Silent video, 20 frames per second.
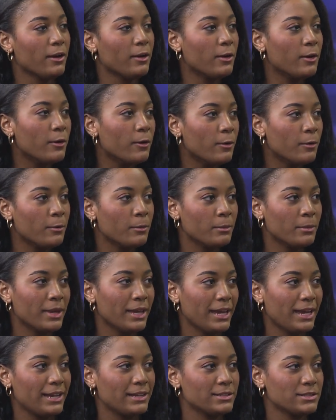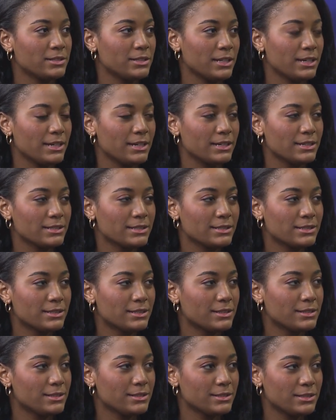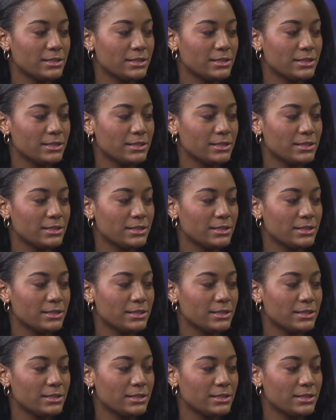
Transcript: home, and just,